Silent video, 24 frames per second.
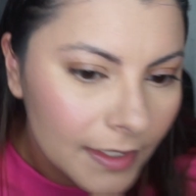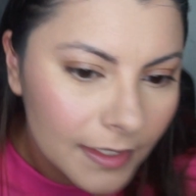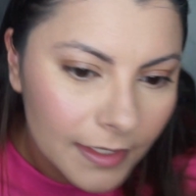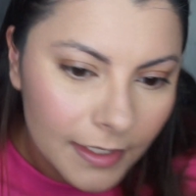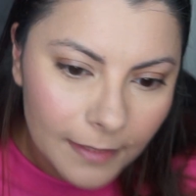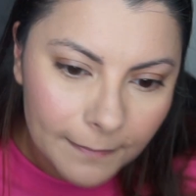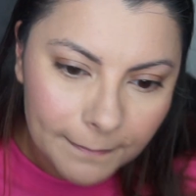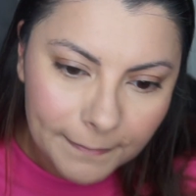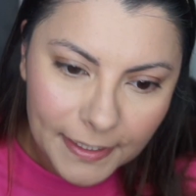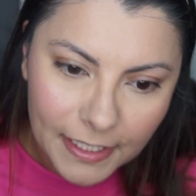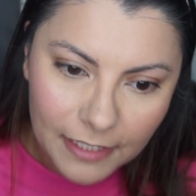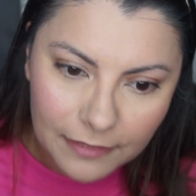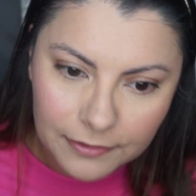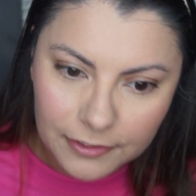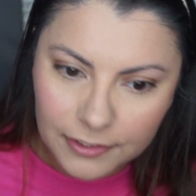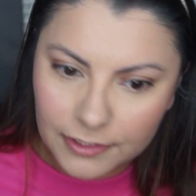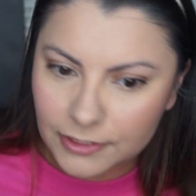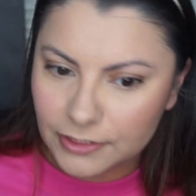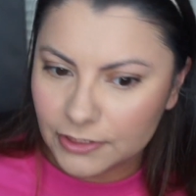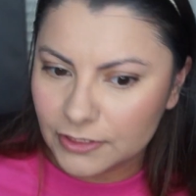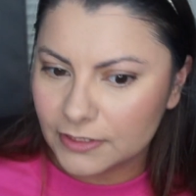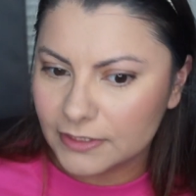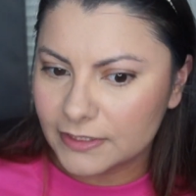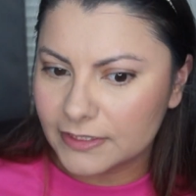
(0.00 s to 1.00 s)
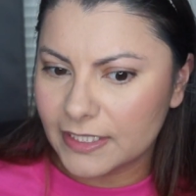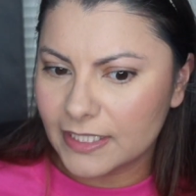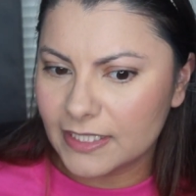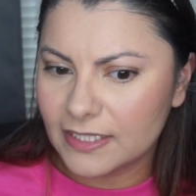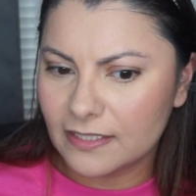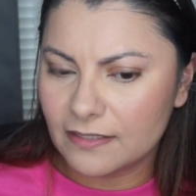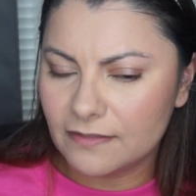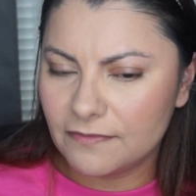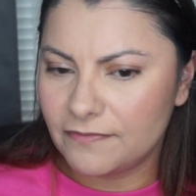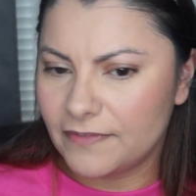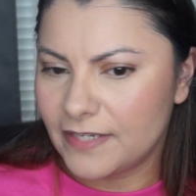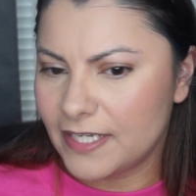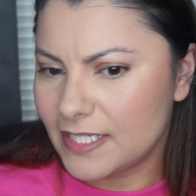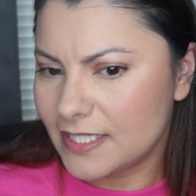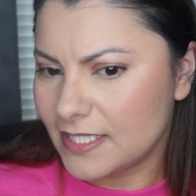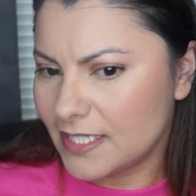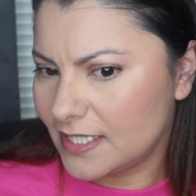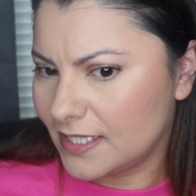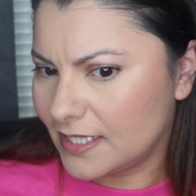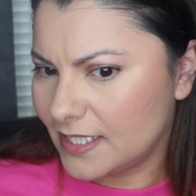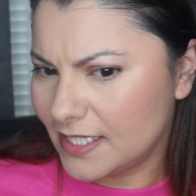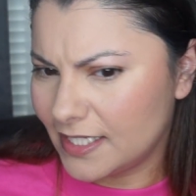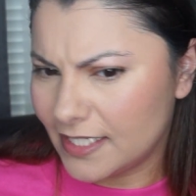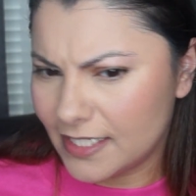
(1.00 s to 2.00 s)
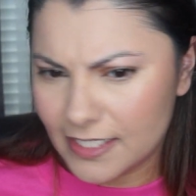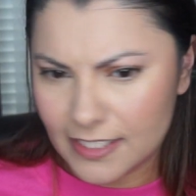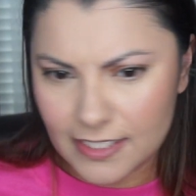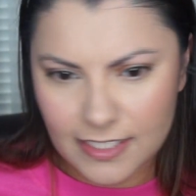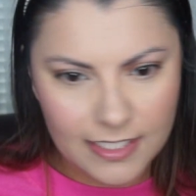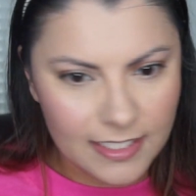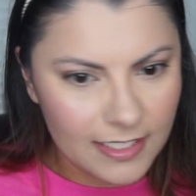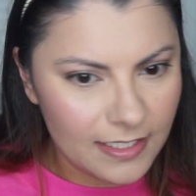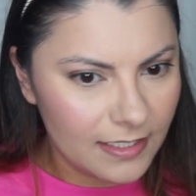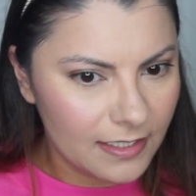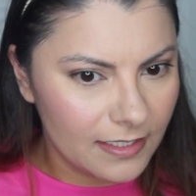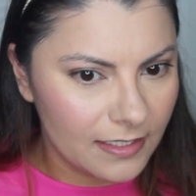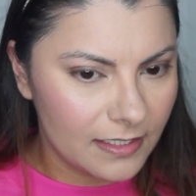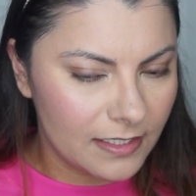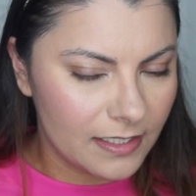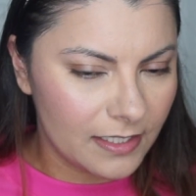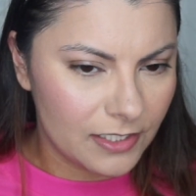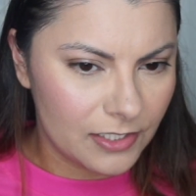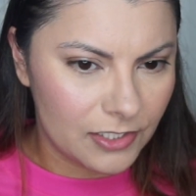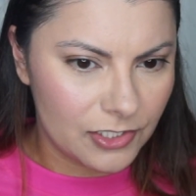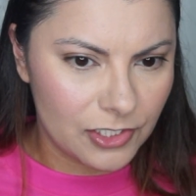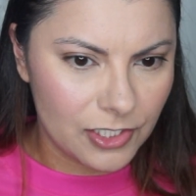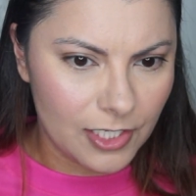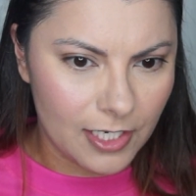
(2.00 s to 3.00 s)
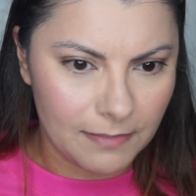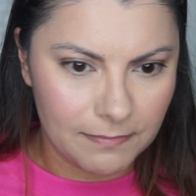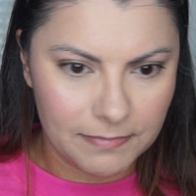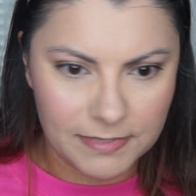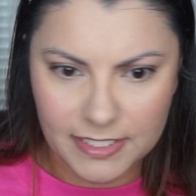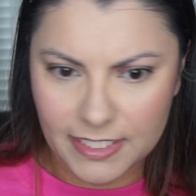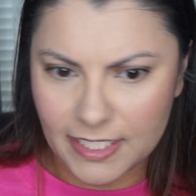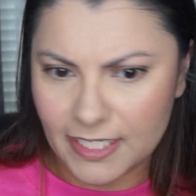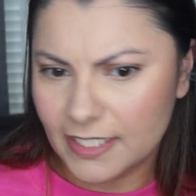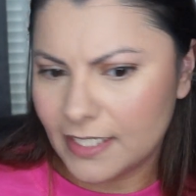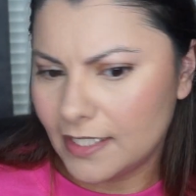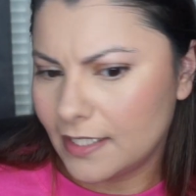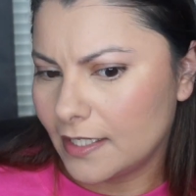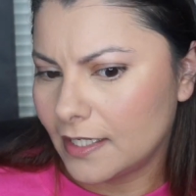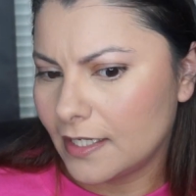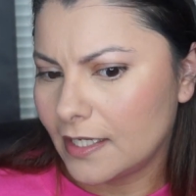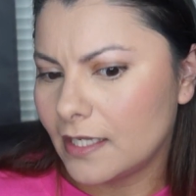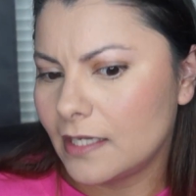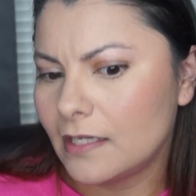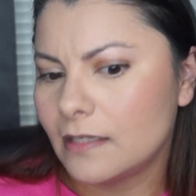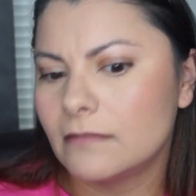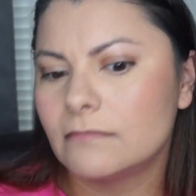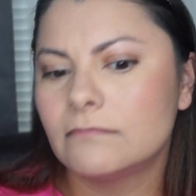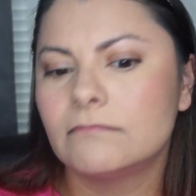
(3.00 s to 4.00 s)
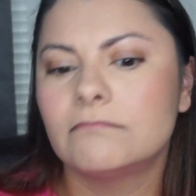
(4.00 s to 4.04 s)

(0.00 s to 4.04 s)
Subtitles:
The powder to set the face, I think it did a good job setting it.